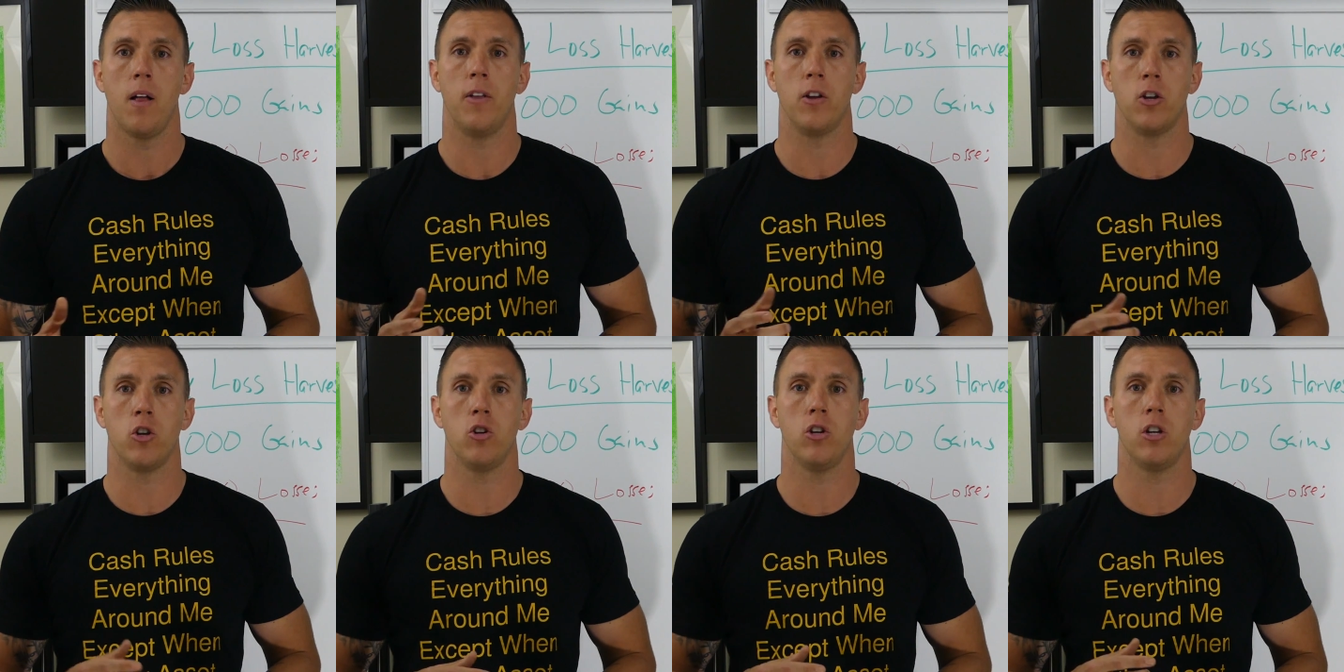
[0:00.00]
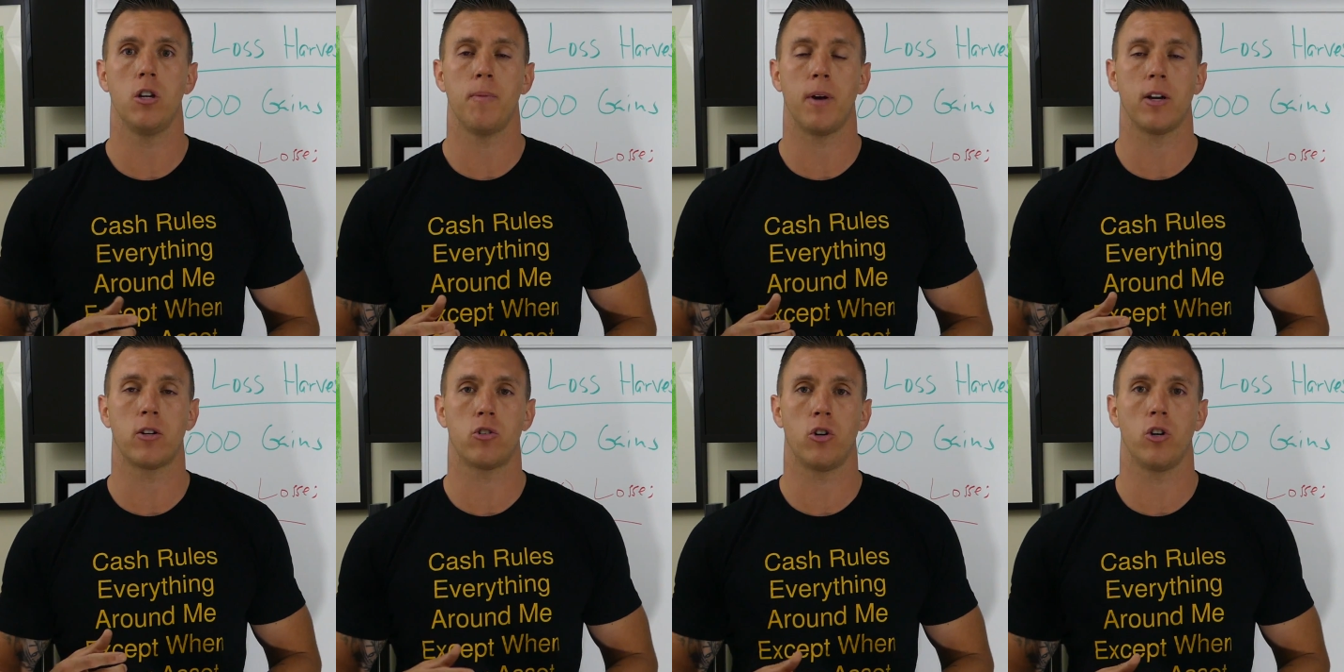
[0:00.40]
that you need to
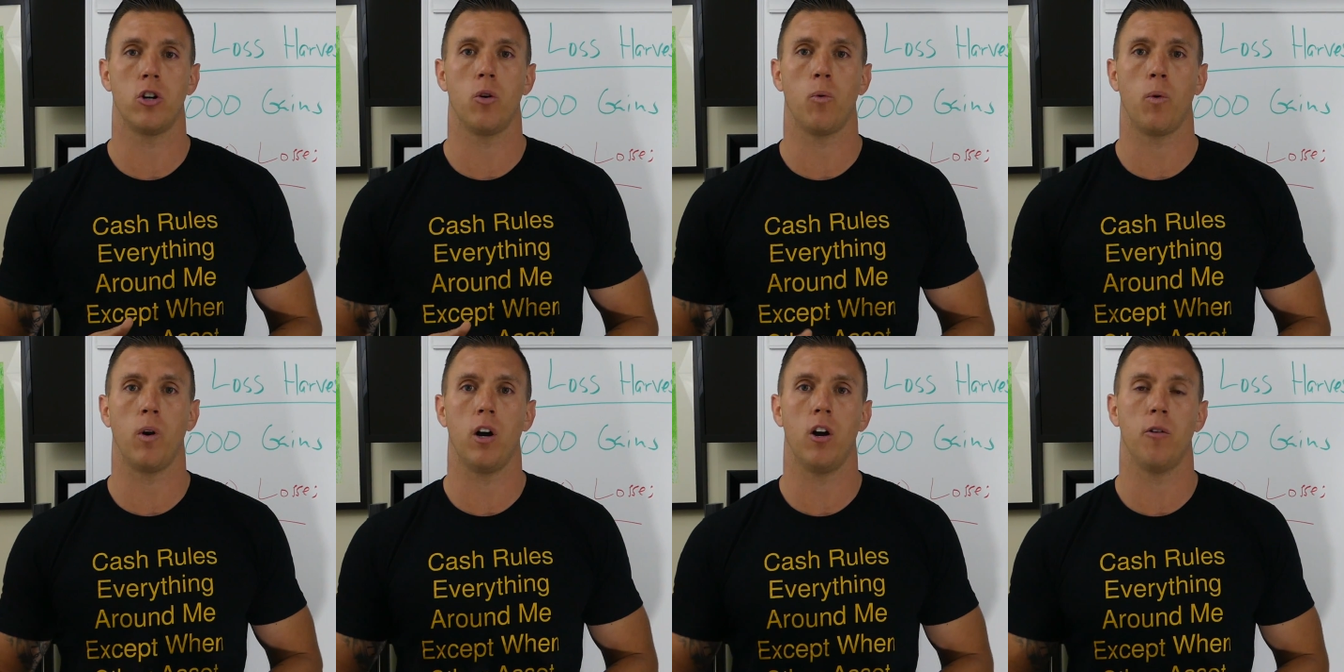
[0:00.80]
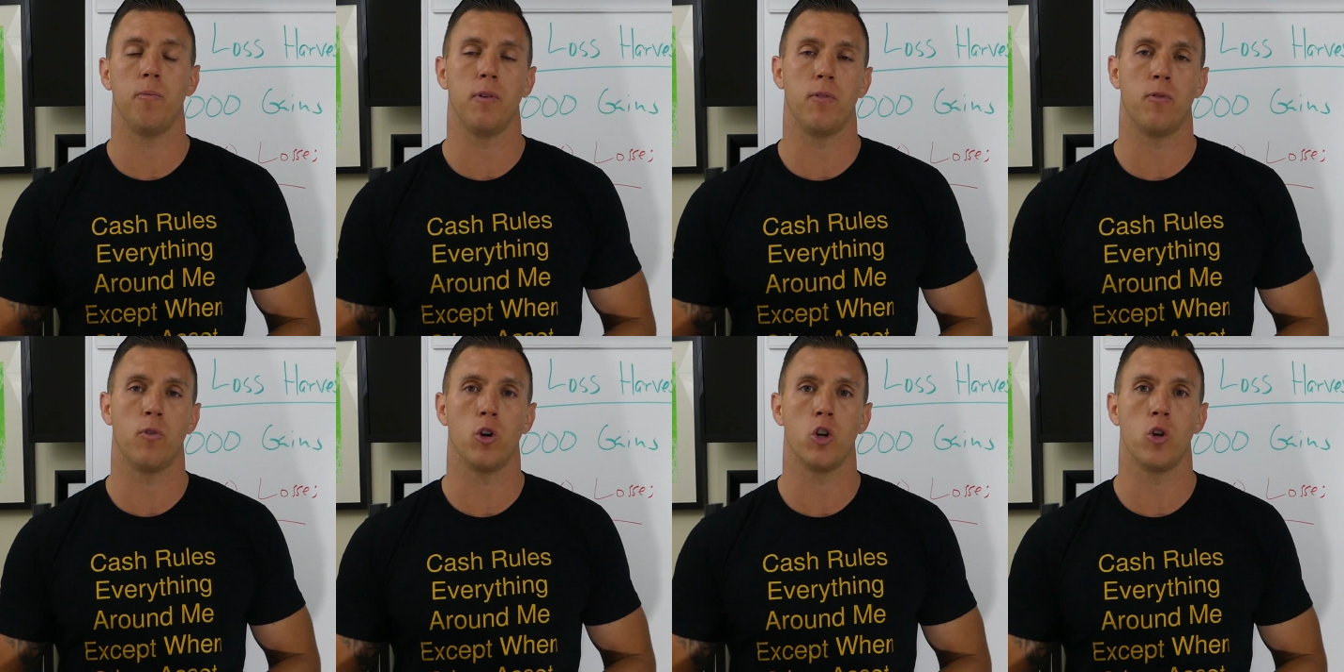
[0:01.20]
make sure you're aware of
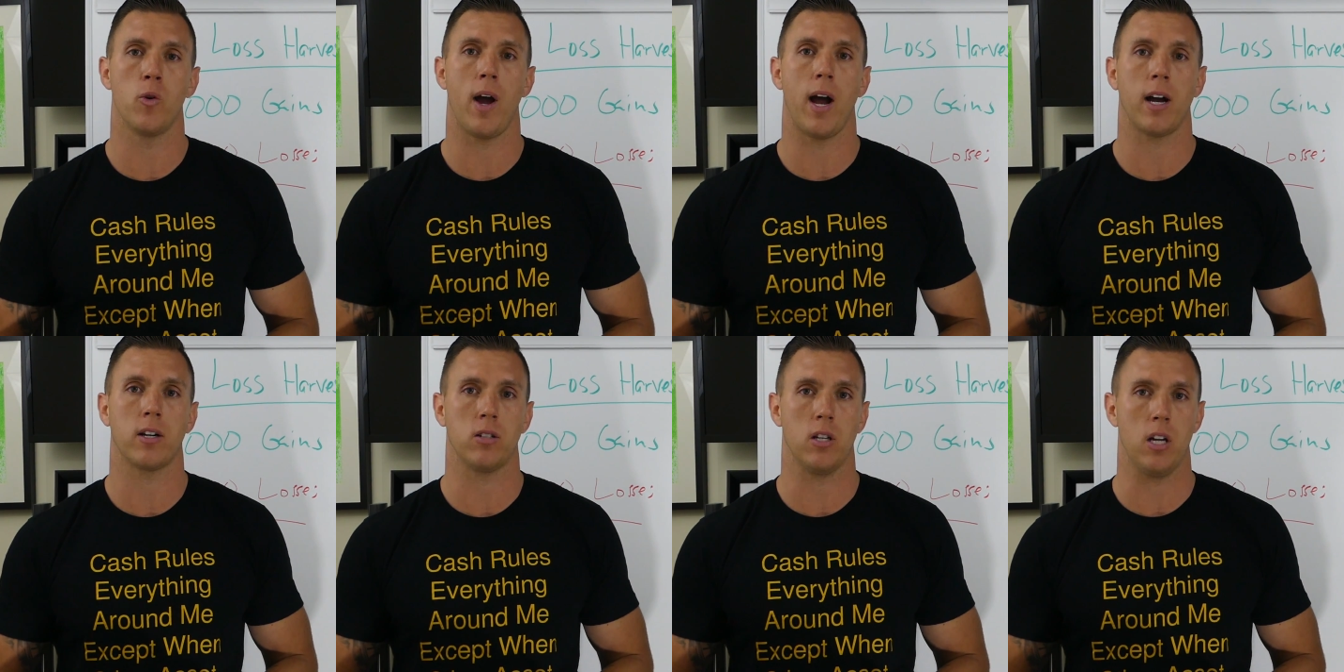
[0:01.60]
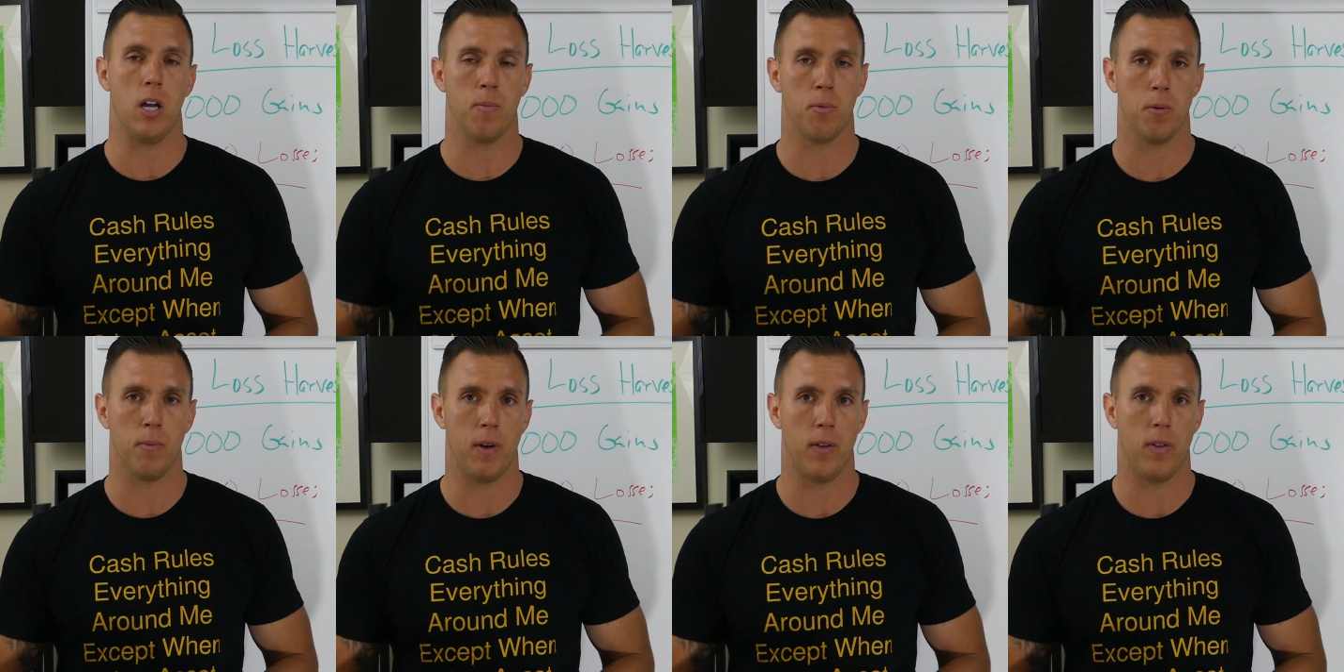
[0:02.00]
before you actually
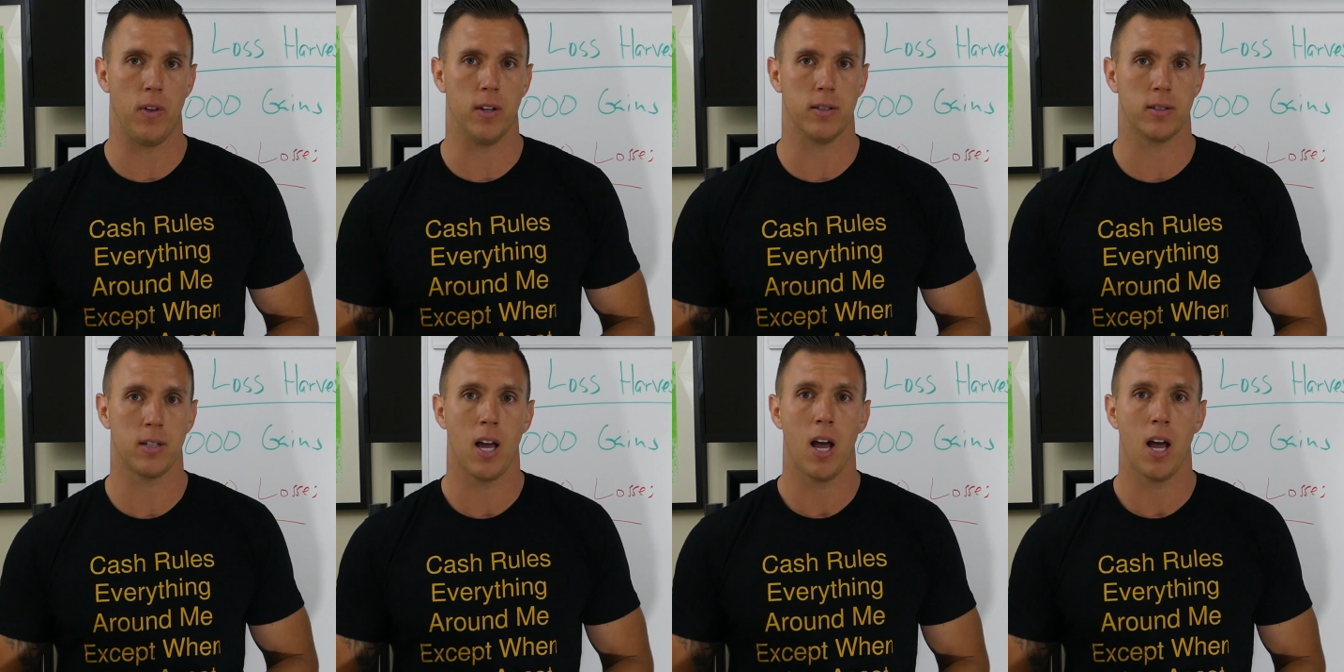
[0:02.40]
implement this.